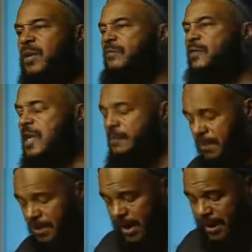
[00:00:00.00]
that we have to keep
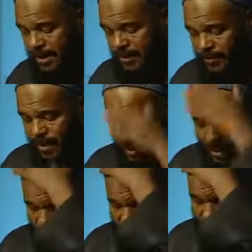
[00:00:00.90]
in mind
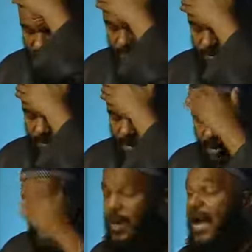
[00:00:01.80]
is that
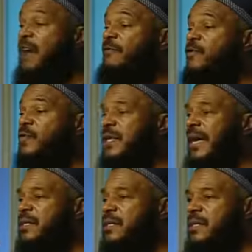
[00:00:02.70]
we have to
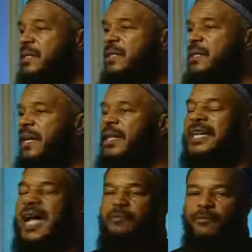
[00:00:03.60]
set a
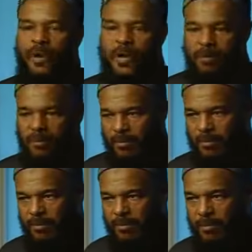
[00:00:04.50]
time frame.
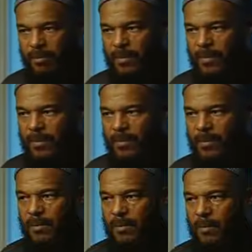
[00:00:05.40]

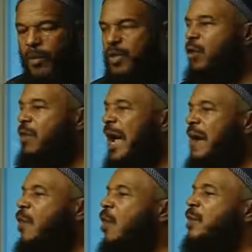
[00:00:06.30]
We don't
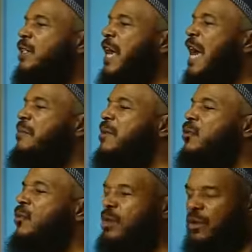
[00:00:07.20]
have all the time in
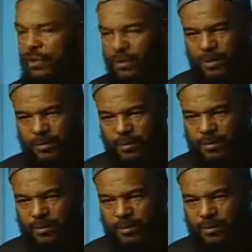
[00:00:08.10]
the world.